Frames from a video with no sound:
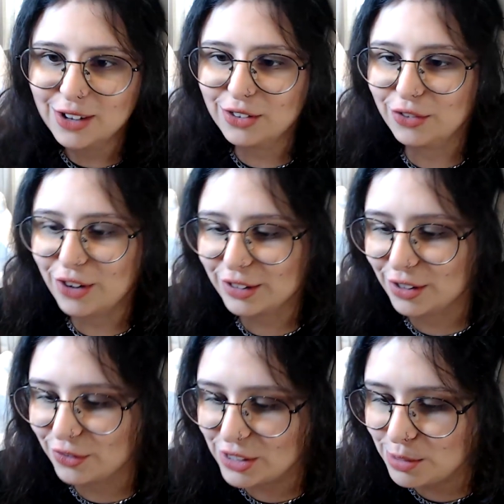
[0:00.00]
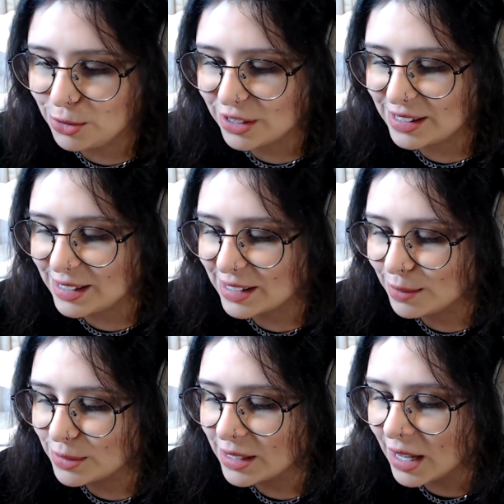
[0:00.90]
the father of distributed
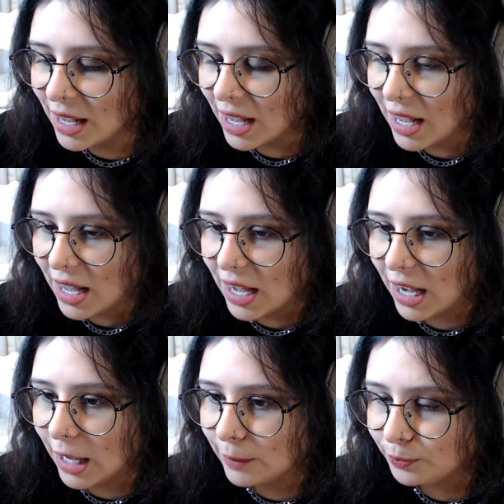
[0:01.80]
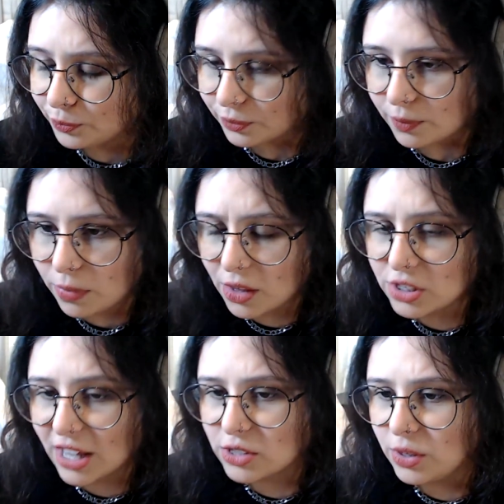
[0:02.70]
systems. Um,
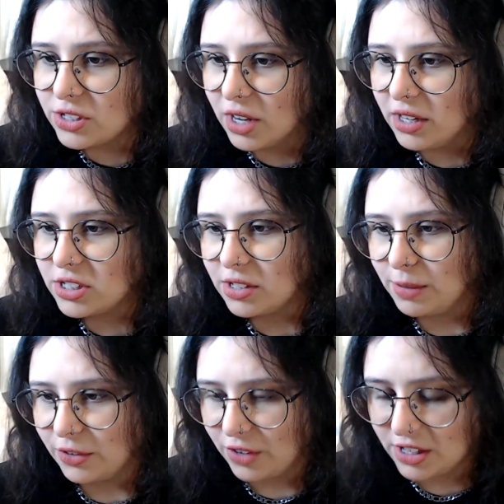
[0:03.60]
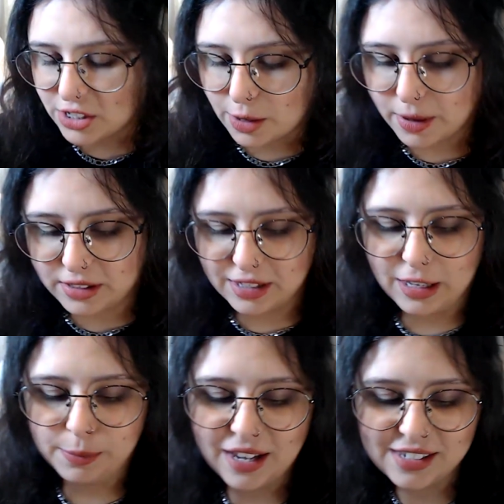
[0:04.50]
yeah, so a bit of history about
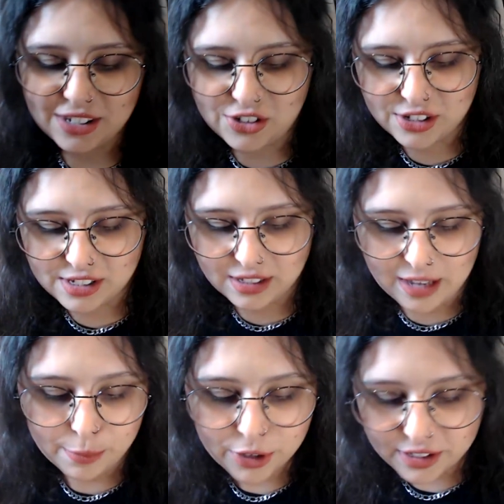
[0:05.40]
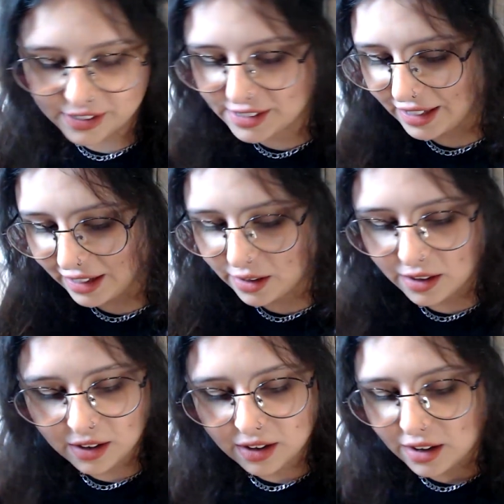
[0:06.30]
TLA Plus is just Lamport is like
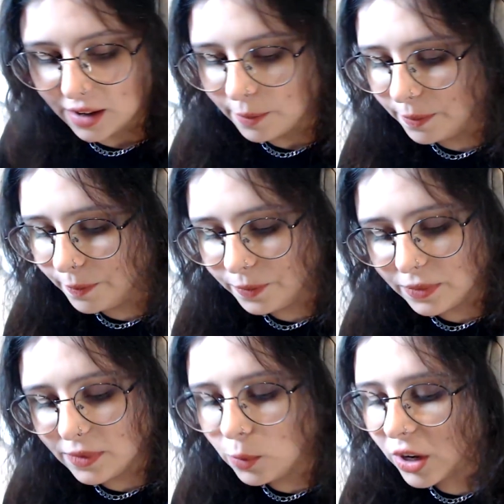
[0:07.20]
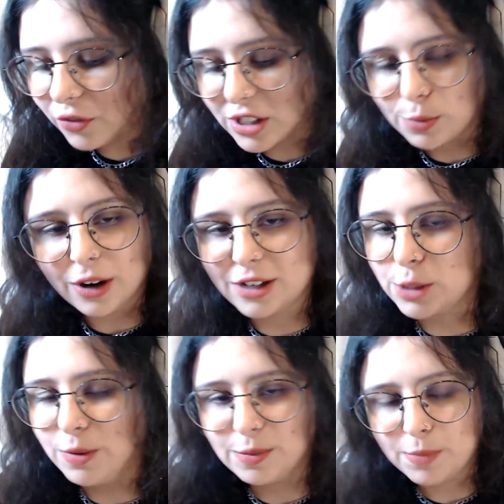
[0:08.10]
one of the
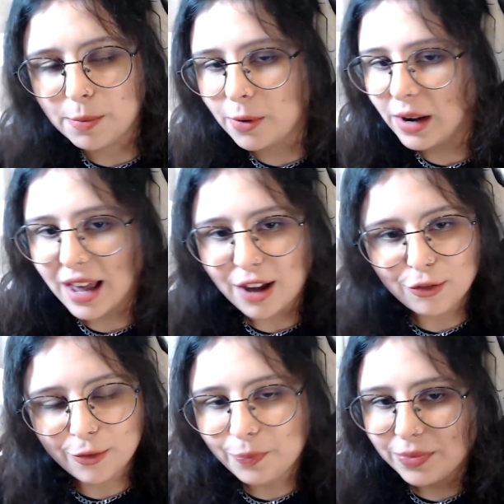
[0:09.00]
smartest people alive.